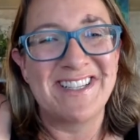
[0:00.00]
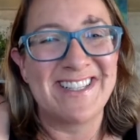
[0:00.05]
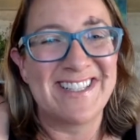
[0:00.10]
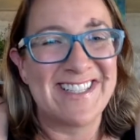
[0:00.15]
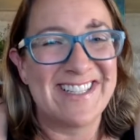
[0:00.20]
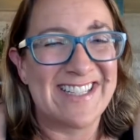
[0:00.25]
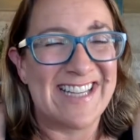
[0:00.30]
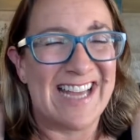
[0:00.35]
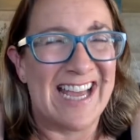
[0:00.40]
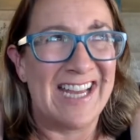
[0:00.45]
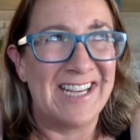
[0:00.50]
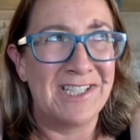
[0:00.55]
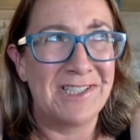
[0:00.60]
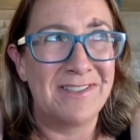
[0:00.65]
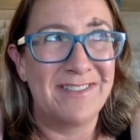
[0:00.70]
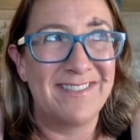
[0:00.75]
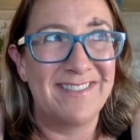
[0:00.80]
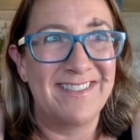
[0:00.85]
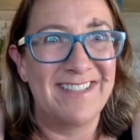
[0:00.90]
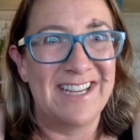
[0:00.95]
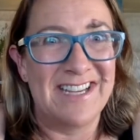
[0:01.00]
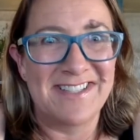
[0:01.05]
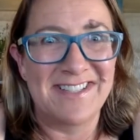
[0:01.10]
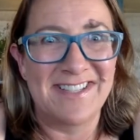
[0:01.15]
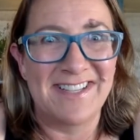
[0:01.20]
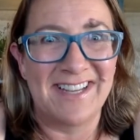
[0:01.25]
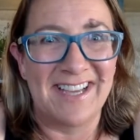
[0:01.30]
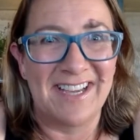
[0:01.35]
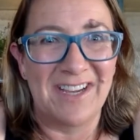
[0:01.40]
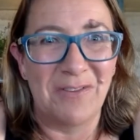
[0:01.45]
it to Dad
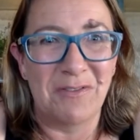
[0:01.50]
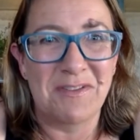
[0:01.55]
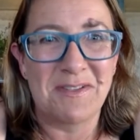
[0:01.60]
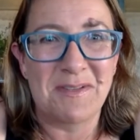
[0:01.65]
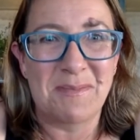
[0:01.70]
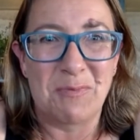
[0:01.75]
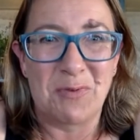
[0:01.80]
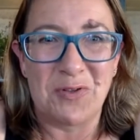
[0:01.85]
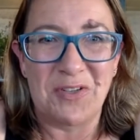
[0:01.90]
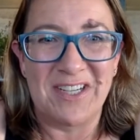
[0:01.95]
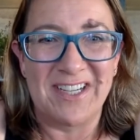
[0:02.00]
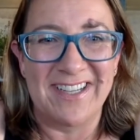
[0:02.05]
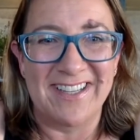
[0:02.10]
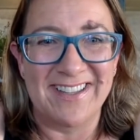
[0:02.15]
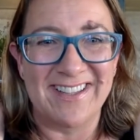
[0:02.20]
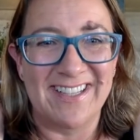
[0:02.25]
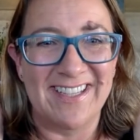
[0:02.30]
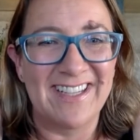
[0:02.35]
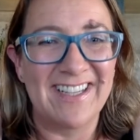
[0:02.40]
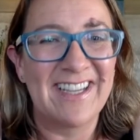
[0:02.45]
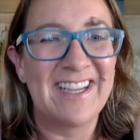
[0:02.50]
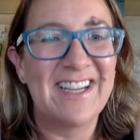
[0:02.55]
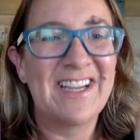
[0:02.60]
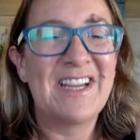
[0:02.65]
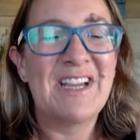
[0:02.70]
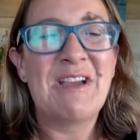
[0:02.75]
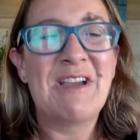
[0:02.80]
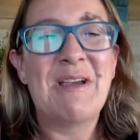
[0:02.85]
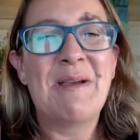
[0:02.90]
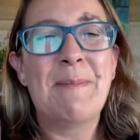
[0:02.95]
yesterday or this morning, I think.
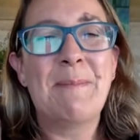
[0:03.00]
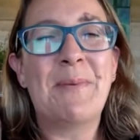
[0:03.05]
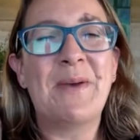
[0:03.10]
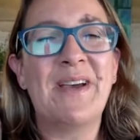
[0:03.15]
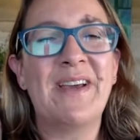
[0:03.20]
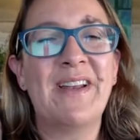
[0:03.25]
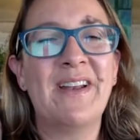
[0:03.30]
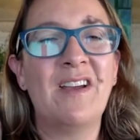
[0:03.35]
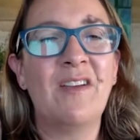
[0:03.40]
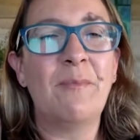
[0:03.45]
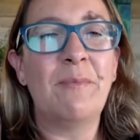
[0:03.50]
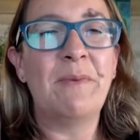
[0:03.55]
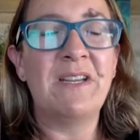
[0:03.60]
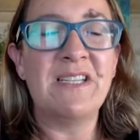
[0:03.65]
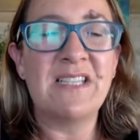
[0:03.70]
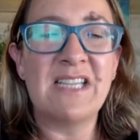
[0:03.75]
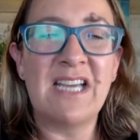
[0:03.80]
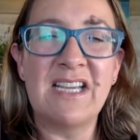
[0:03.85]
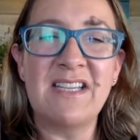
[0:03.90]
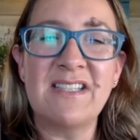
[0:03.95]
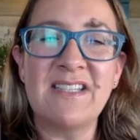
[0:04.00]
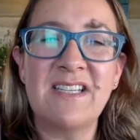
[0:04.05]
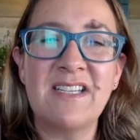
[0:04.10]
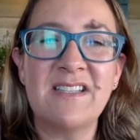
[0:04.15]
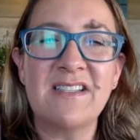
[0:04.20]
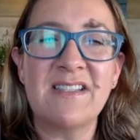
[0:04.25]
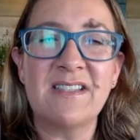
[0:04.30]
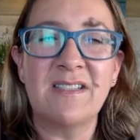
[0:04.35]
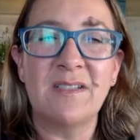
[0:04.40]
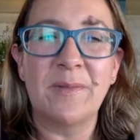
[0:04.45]
But I've been
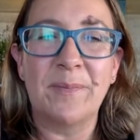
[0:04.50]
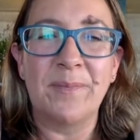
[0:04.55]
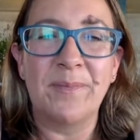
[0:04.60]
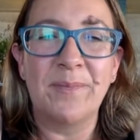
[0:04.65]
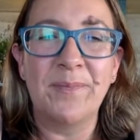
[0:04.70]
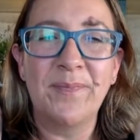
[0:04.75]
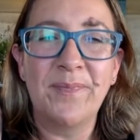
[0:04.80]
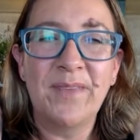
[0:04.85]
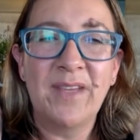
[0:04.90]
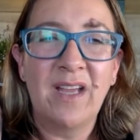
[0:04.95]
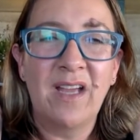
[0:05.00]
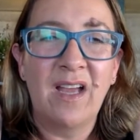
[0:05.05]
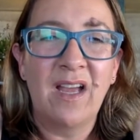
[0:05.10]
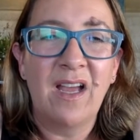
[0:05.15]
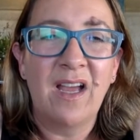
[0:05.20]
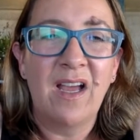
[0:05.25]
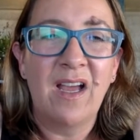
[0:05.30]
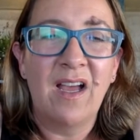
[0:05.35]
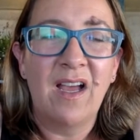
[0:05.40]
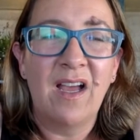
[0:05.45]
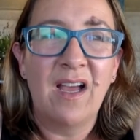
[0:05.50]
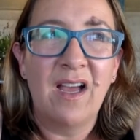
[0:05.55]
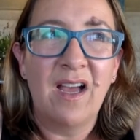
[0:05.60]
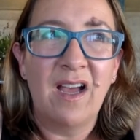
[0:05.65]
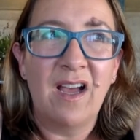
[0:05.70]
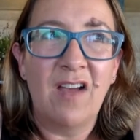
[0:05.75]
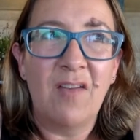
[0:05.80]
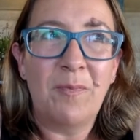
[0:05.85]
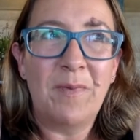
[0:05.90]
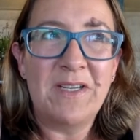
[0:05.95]
tasting some
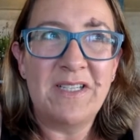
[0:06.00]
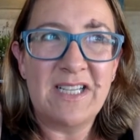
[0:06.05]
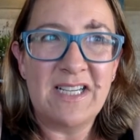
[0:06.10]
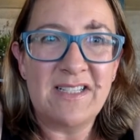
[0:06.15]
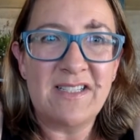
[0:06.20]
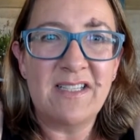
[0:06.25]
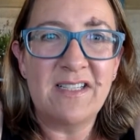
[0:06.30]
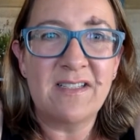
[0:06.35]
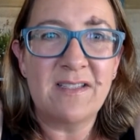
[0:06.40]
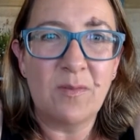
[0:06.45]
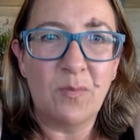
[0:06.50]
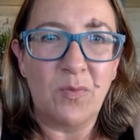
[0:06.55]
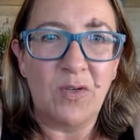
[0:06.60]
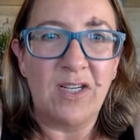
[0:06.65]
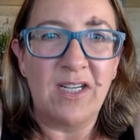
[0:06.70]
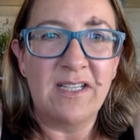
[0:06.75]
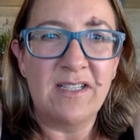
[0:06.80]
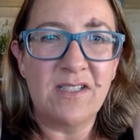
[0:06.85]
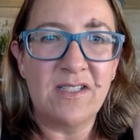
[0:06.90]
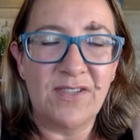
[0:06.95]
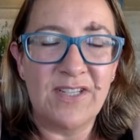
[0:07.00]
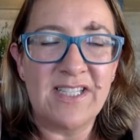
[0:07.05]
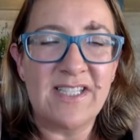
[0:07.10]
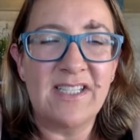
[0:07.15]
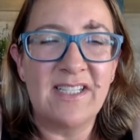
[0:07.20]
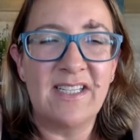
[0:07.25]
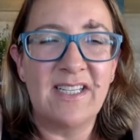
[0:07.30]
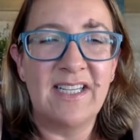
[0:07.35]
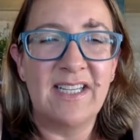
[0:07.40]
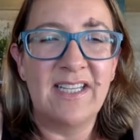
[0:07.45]
wines
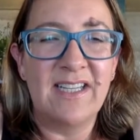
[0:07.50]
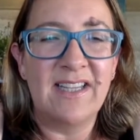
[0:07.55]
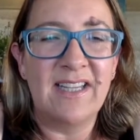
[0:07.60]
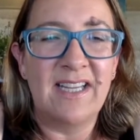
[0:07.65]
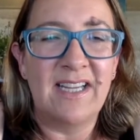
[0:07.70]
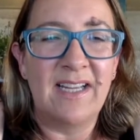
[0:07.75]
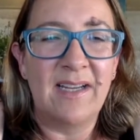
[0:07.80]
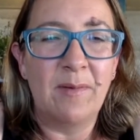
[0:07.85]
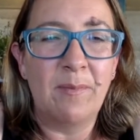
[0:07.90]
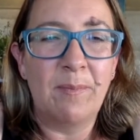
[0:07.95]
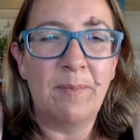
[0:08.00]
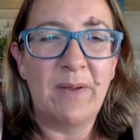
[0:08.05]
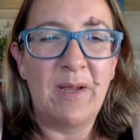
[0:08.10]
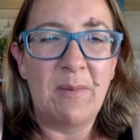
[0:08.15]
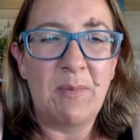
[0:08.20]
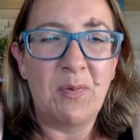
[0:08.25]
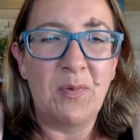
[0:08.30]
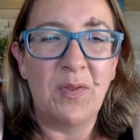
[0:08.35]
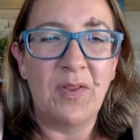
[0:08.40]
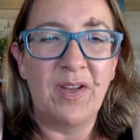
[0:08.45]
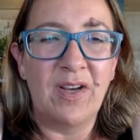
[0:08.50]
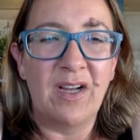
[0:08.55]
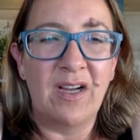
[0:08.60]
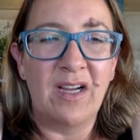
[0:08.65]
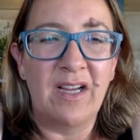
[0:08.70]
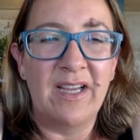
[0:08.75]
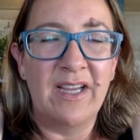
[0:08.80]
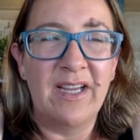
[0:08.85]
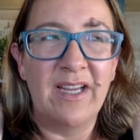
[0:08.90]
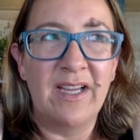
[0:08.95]
recently that people that
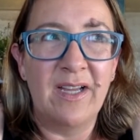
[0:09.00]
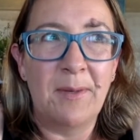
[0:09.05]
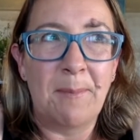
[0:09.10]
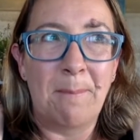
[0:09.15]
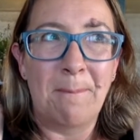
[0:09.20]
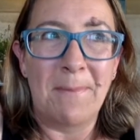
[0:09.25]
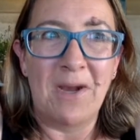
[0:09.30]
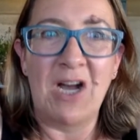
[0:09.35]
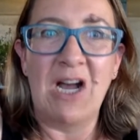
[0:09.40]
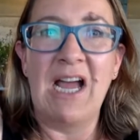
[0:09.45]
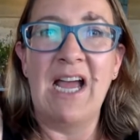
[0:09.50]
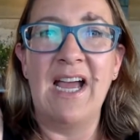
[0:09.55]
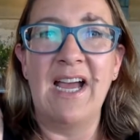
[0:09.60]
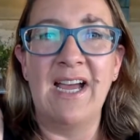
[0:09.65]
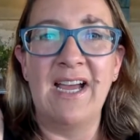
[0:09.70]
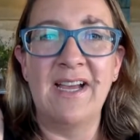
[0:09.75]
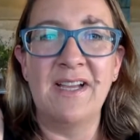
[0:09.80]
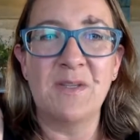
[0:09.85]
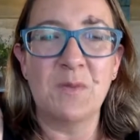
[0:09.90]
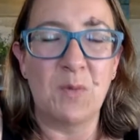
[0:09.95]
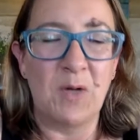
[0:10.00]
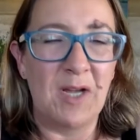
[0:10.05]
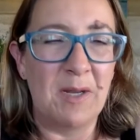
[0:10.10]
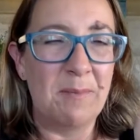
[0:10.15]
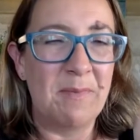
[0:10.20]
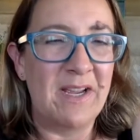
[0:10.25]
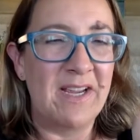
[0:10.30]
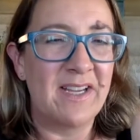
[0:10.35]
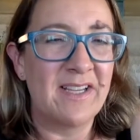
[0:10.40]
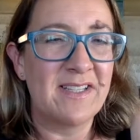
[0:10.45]
I admire as
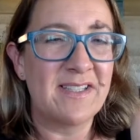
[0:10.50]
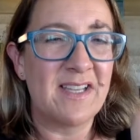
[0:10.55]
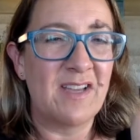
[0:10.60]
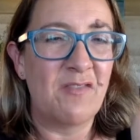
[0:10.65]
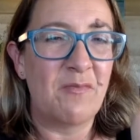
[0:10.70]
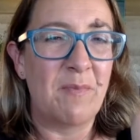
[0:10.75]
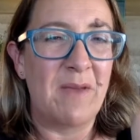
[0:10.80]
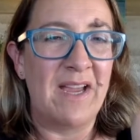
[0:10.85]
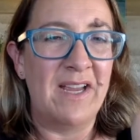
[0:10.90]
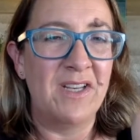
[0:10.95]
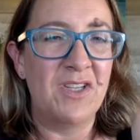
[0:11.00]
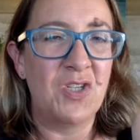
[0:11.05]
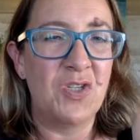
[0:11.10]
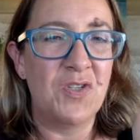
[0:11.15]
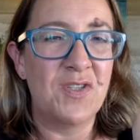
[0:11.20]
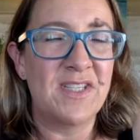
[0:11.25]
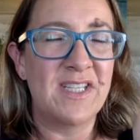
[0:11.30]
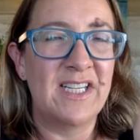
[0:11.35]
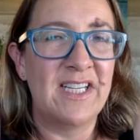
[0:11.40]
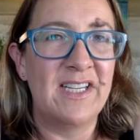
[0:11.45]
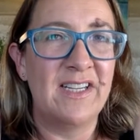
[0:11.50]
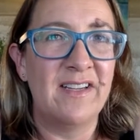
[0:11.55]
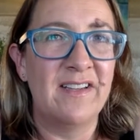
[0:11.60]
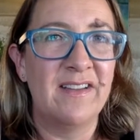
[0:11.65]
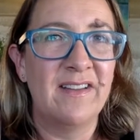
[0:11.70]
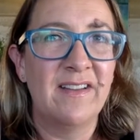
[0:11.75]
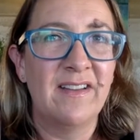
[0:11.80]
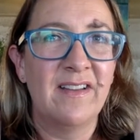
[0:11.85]
winemakers have made using